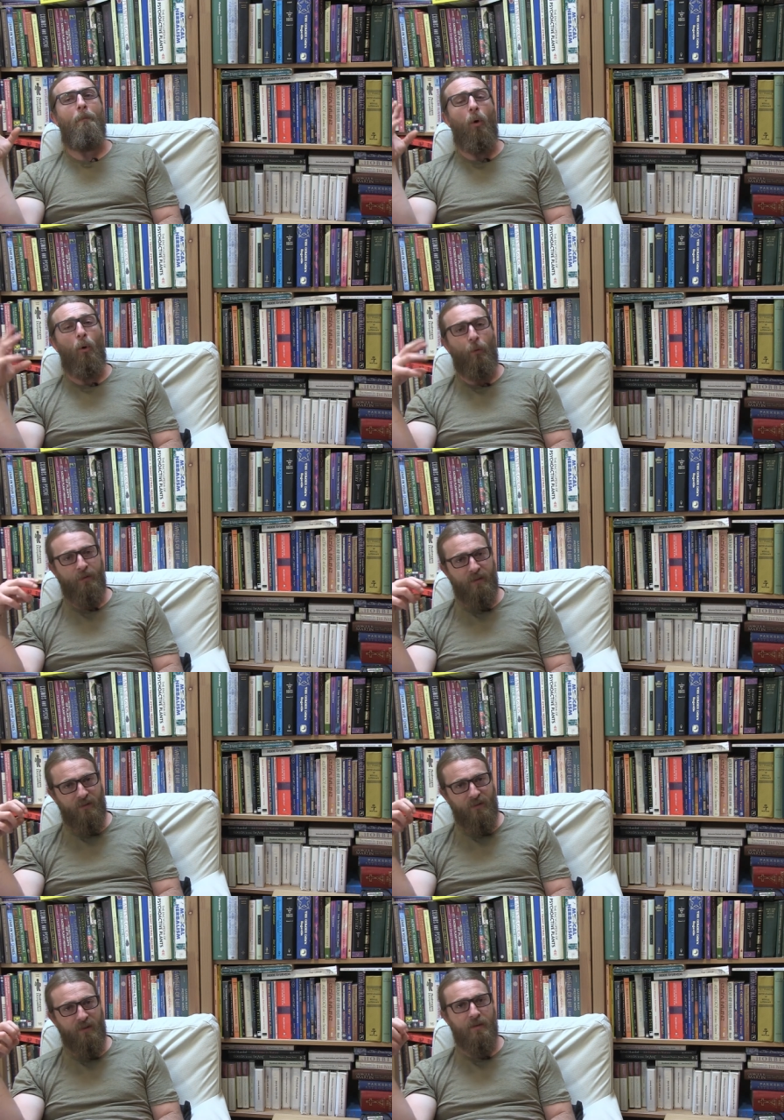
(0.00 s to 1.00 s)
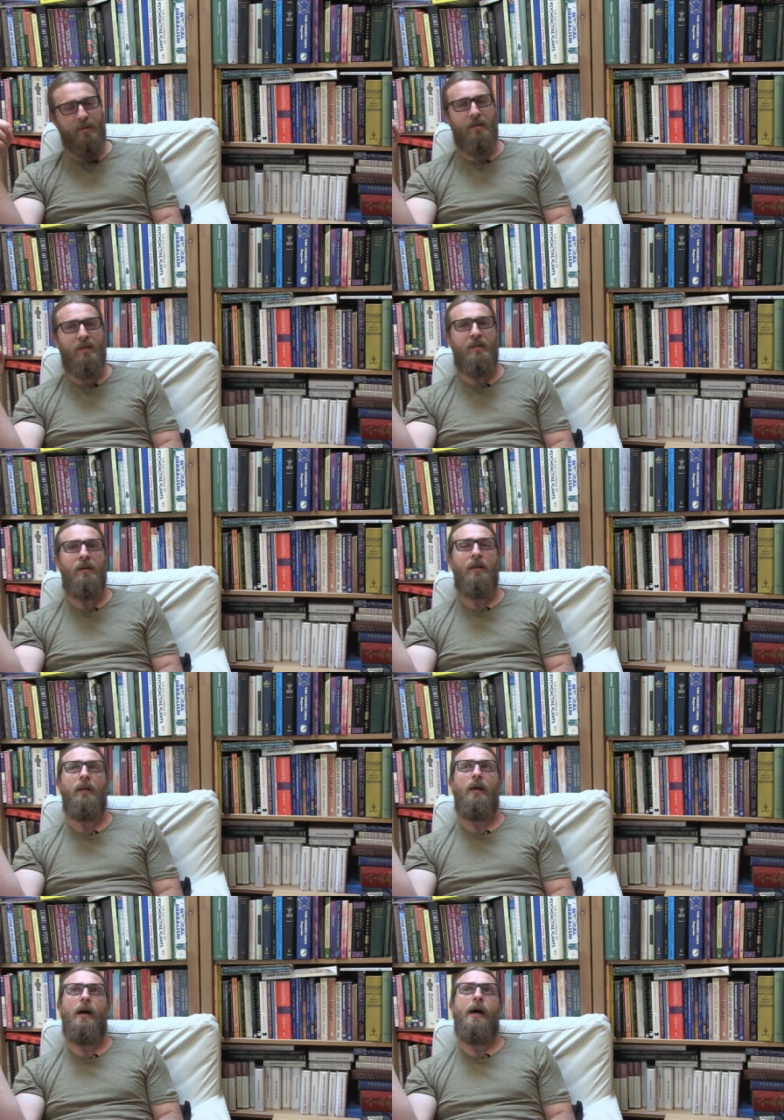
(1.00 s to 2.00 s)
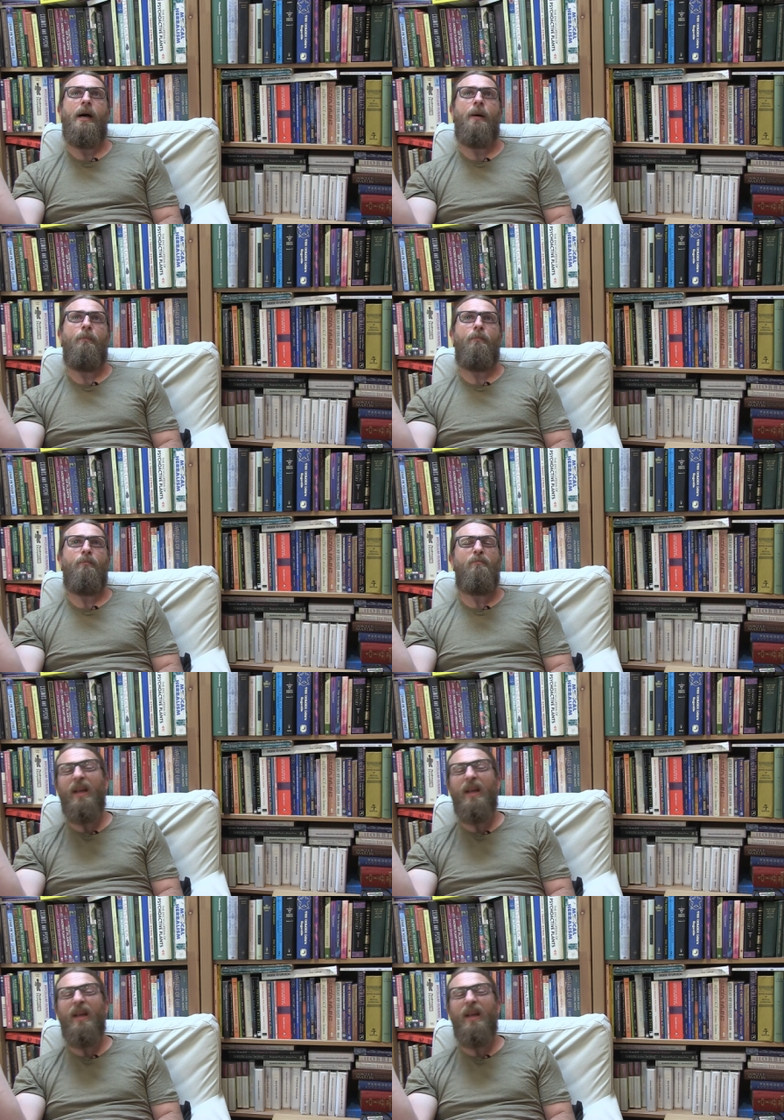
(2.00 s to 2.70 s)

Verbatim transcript: poultices, um,